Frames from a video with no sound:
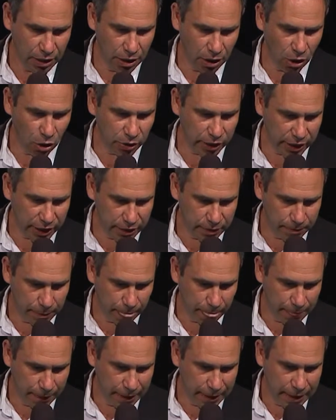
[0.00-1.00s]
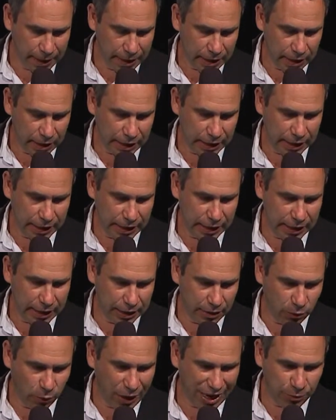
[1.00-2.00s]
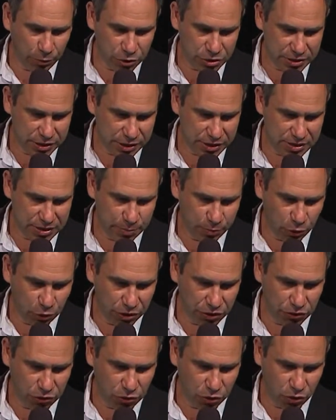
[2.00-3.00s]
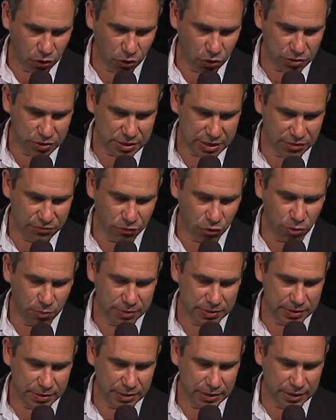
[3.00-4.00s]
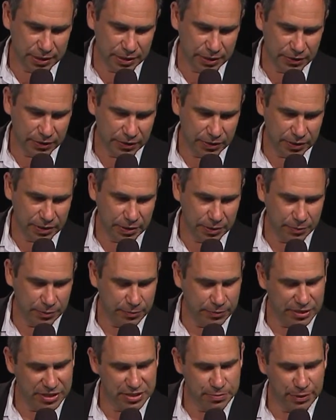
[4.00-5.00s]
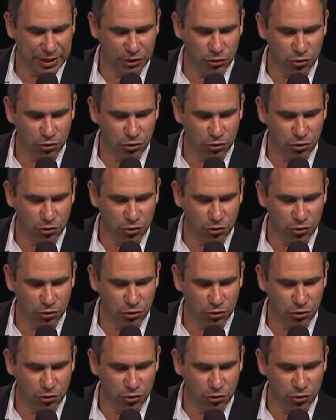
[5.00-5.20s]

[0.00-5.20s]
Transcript: Okay. One more thing is important to note that from respect